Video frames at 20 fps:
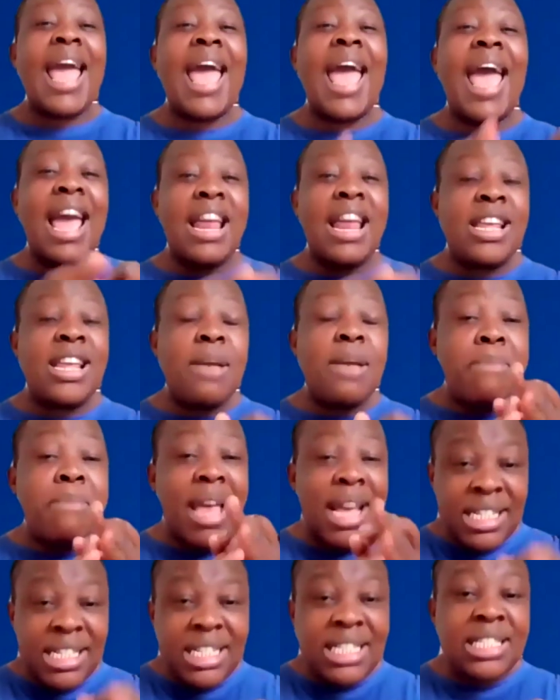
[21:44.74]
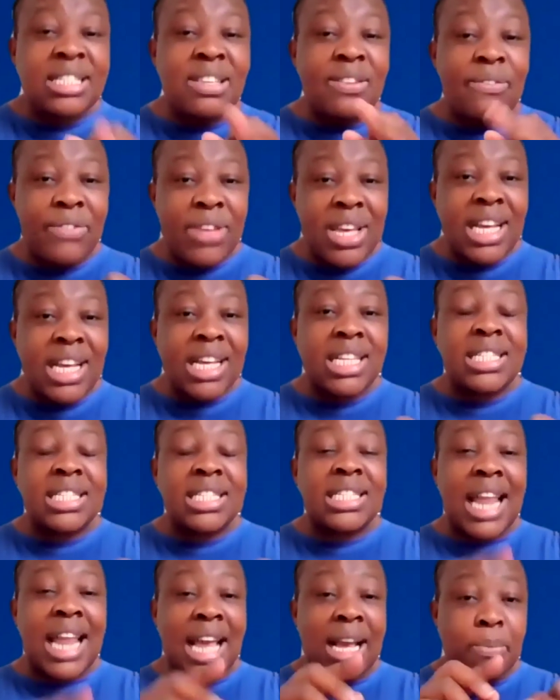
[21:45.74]
and emergency
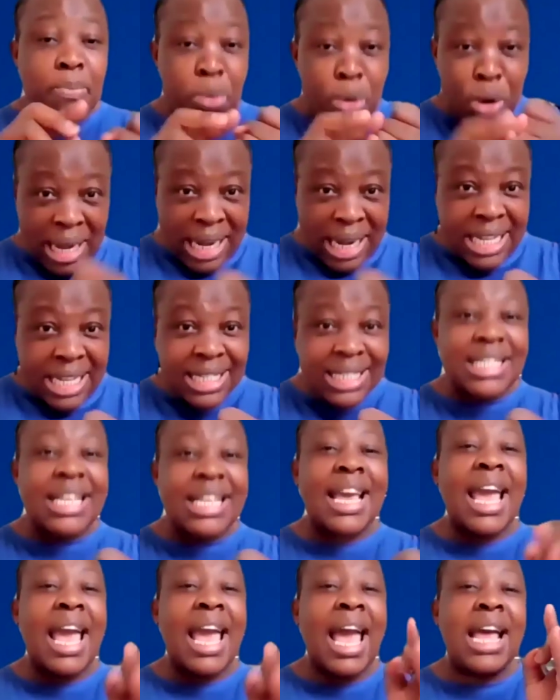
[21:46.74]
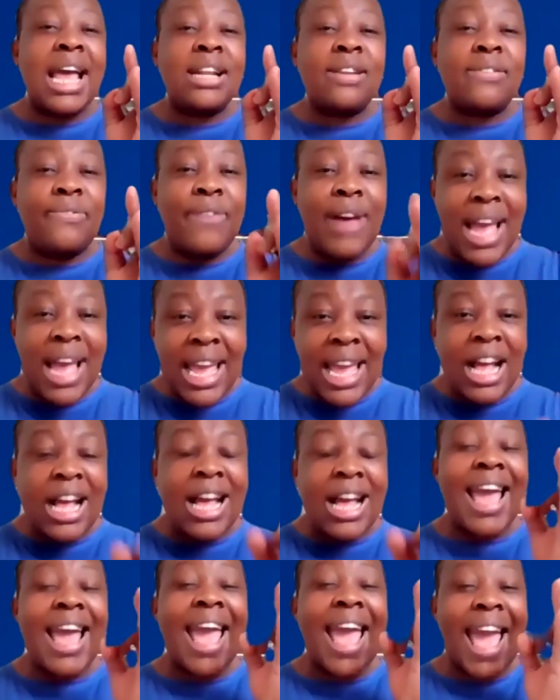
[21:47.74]
vehicles like police and fire
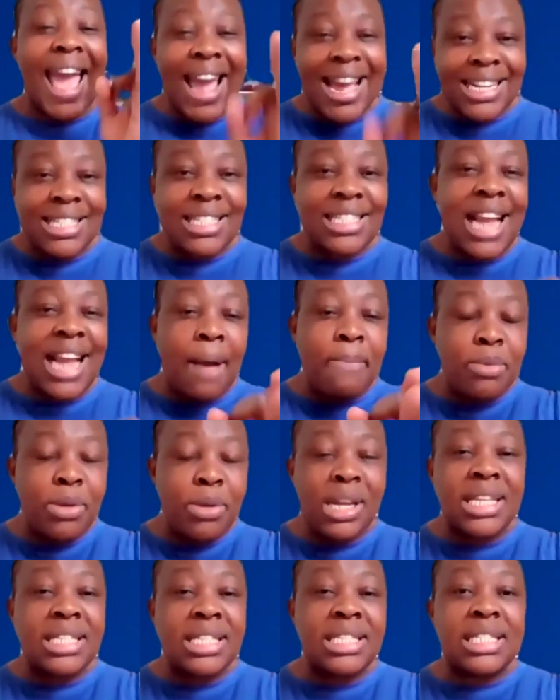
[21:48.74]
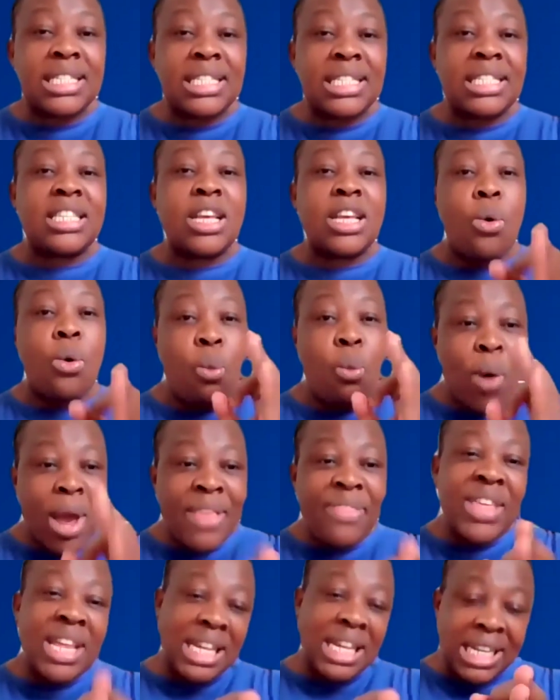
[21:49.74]
and ambulances
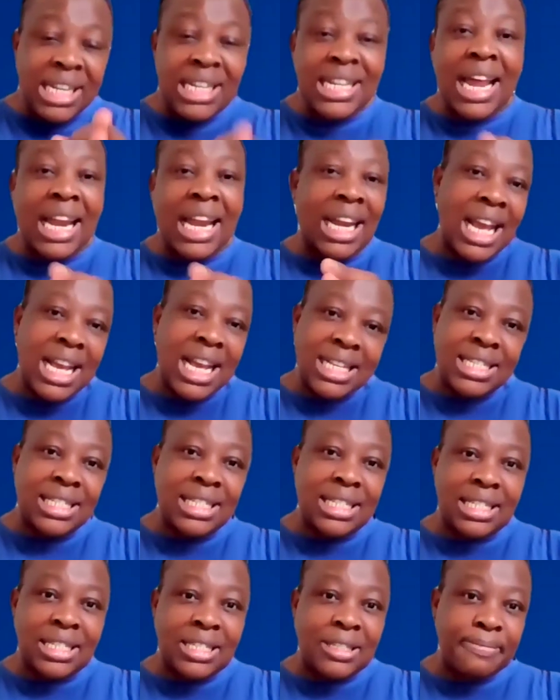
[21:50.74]
when the need arises.